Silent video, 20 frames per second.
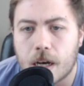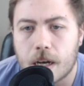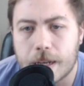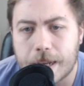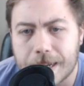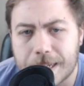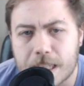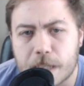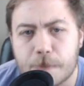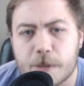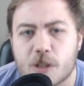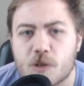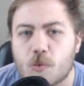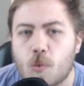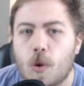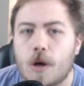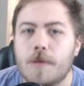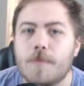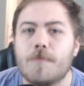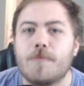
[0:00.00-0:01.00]
Next up is
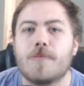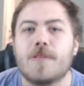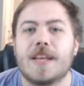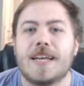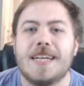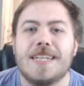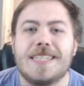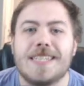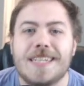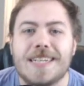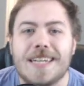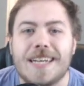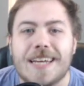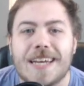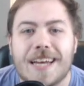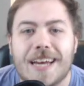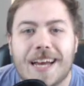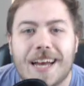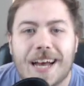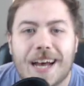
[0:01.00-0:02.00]
1 Blazing
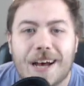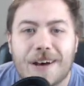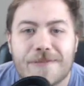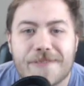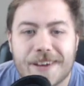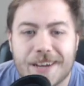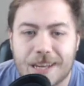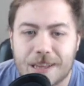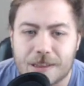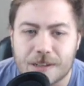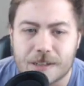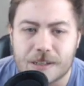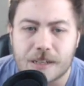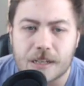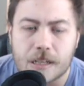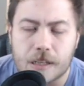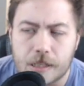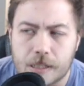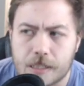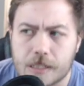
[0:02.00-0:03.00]
of Aether.
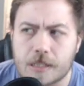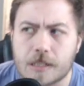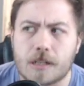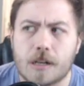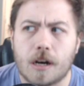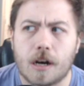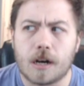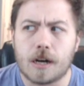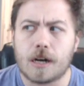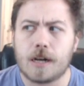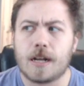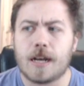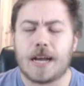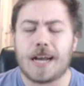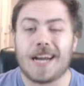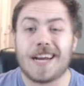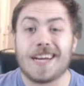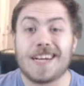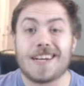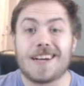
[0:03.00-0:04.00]
This is a card
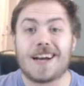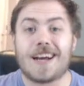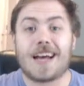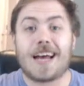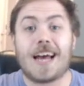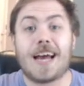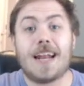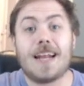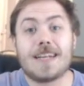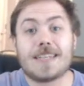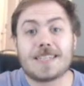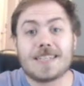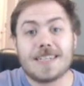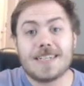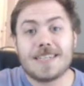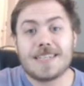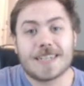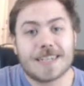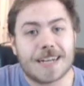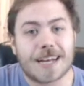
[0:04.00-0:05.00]
I honestly
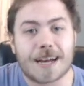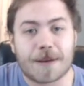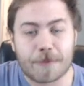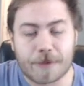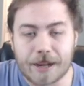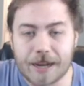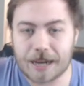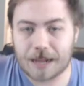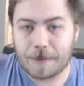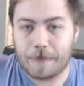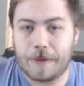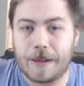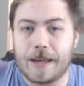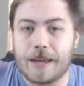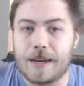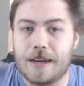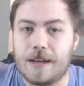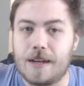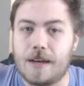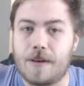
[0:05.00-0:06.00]
did not plan on
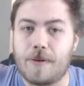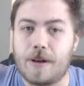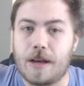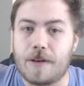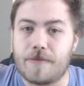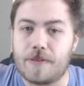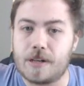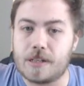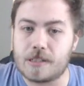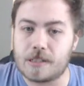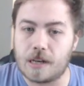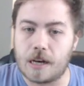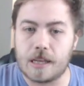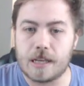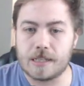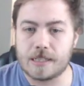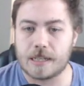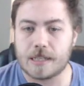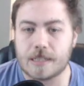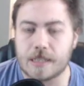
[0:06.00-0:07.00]
playing. When I first saw
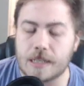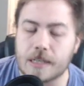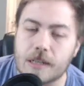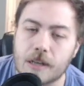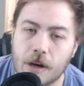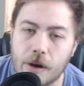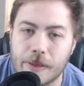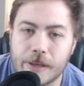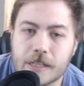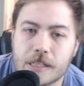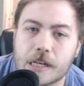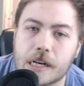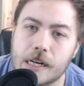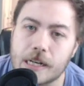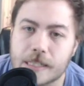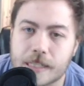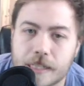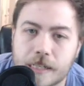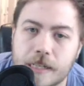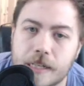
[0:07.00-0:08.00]
this, I was like, oh, this card
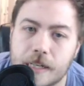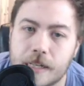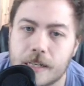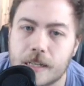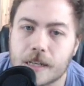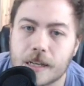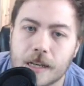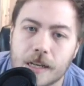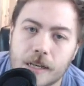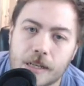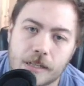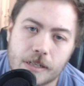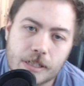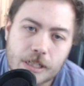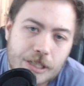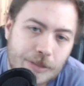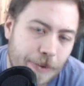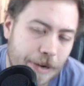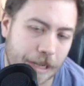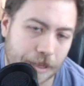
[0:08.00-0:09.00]
isn't good. You
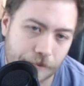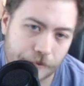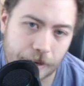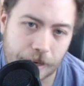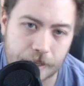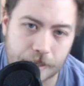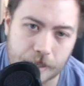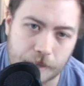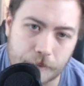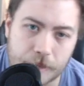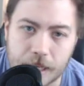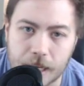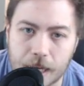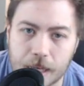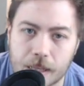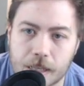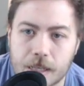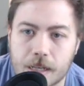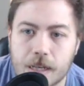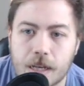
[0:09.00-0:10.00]
just Wildfire them to
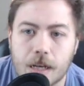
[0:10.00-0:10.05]
death.